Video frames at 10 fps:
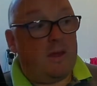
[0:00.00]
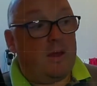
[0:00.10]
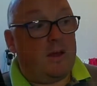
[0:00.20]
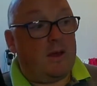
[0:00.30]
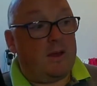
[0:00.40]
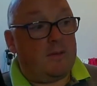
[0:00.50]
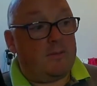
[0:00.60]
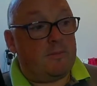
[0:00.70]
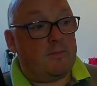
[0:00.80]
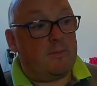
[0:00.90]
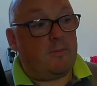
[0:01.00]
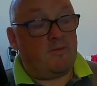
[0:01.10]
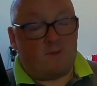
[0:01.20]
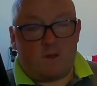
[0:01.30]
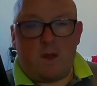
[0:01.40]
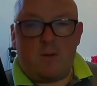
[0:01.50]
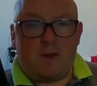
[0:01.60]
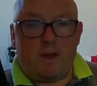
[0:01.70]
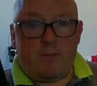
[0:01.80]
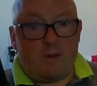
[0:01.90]
It was a slow
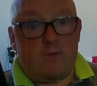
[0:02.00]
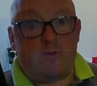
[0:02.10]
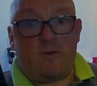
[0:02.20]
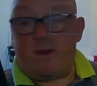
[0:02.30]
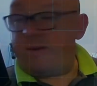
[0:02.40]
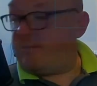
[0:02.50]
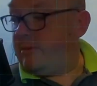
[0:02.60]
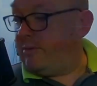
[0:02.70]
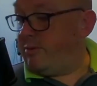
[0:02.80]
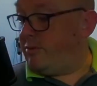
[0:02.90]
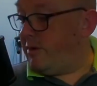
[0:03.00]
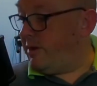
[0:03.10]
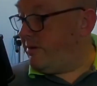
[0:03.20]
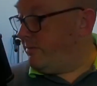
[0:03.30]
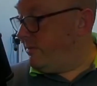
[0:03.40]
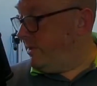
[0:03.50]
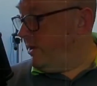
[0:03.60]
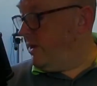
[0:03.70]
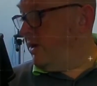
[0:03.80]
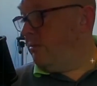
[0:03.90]
day, but it was all right. It was all right.
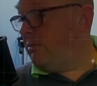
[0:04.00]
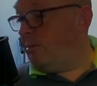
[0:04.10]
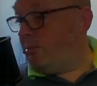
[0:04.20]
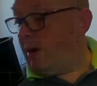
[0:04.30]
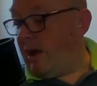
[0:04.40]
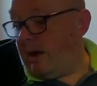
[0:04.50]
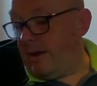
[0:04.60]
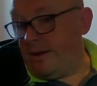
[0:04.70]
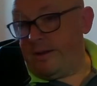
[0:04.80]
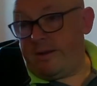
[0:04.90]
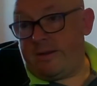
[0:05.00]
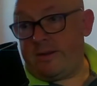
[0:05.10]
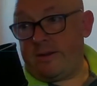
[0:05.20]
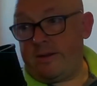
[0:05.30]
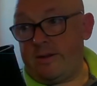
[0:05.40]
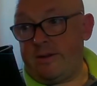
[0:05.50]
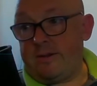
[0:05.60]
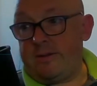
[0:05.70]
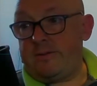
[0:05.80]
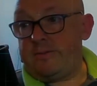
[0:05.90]
My mind is still
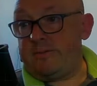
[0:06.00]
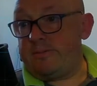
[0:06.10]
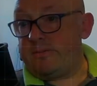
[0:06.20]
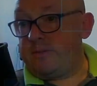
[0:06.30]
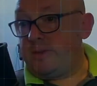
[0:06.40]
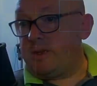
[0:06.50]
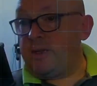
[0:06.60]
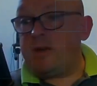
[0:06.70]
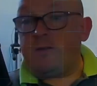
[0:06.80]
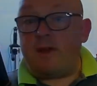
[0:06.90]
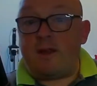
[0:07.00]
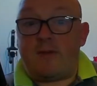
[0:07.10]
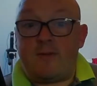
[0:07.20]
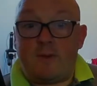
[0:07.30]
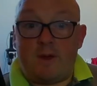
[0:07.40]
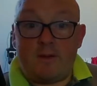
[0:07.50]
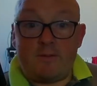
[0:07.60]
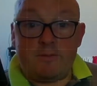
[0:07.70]
here, there, and everywhere.